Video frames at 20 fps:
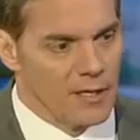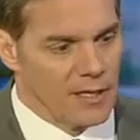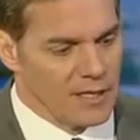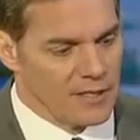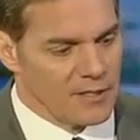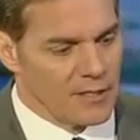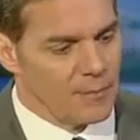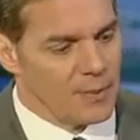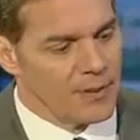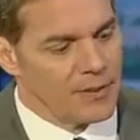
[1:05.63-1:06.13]

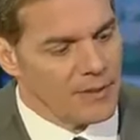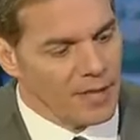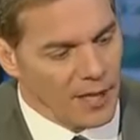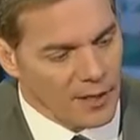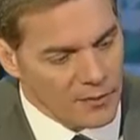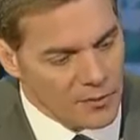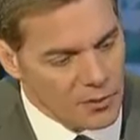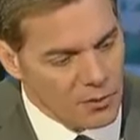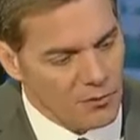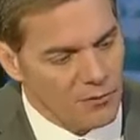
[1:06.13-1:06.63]
Is the
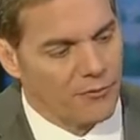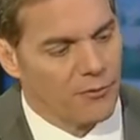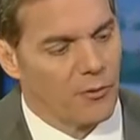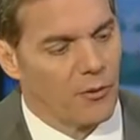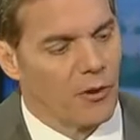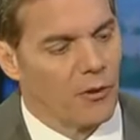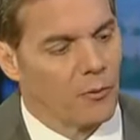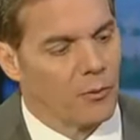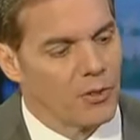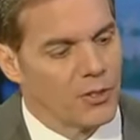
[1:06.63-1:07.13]
potential
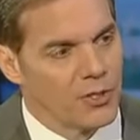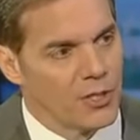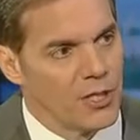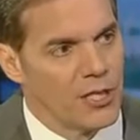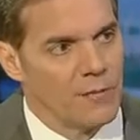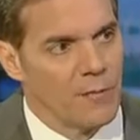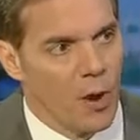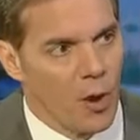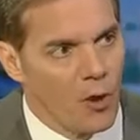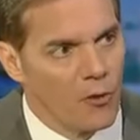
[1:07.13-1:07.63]
for a
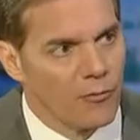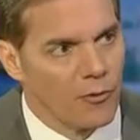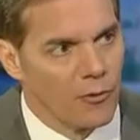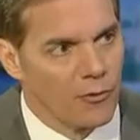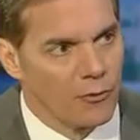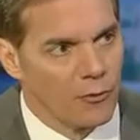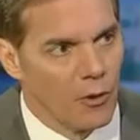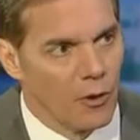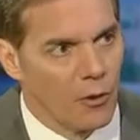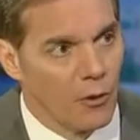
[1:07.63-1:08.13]
regime
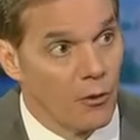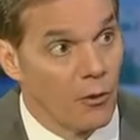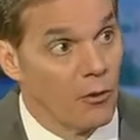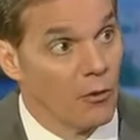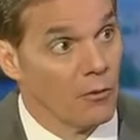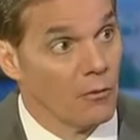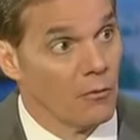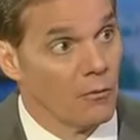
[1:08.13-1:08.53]
overthrow